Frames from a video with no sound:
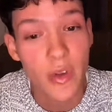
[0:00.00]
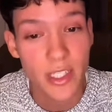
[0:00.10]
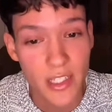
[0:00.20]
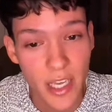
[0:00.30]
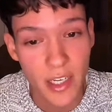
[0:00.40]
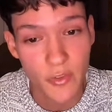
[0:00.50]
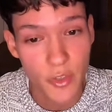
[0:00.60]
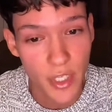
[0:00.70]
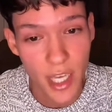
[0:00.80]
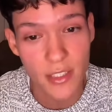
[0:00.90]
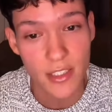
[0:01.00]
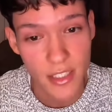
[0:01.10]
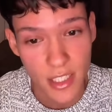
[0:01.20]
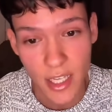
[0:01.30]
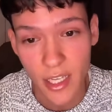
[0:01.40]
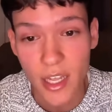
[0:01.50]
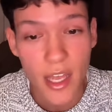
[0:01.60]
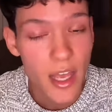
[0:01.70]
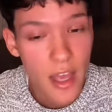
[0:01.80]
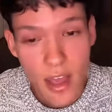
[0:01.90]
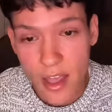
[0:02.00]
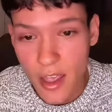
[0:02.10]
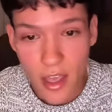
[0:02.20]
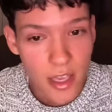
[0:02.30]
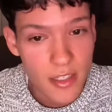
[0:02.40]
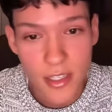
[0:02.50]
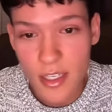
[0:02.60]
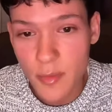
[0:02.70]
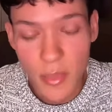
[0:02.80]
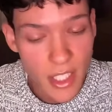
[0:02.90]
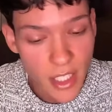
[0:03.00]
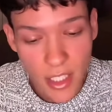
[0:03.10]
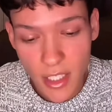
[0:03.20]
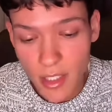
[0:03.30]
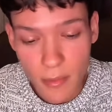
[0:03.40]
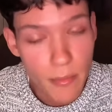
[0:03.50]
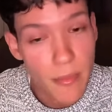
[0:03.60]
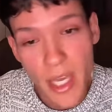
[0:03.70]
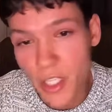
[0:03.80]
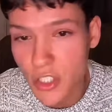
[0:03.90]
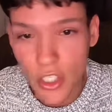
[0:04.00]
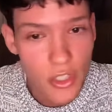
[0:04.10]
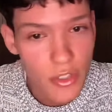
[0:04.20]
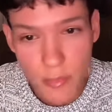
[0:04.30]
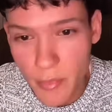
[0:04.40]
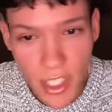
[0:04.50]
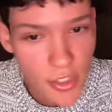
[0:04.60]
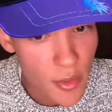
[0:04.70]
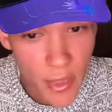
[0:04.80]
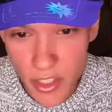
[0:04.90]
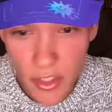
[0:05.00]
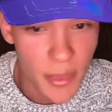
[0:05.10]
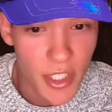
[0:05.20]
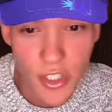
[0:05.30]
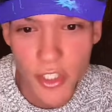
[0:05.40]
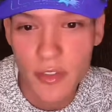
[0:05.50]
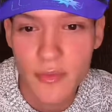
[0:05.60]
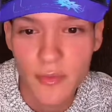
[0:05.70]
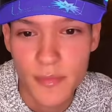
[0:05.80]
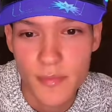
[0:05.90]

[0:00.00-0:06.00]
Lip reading: so excited for you guys to see it. It's gonna be major, major, major, major.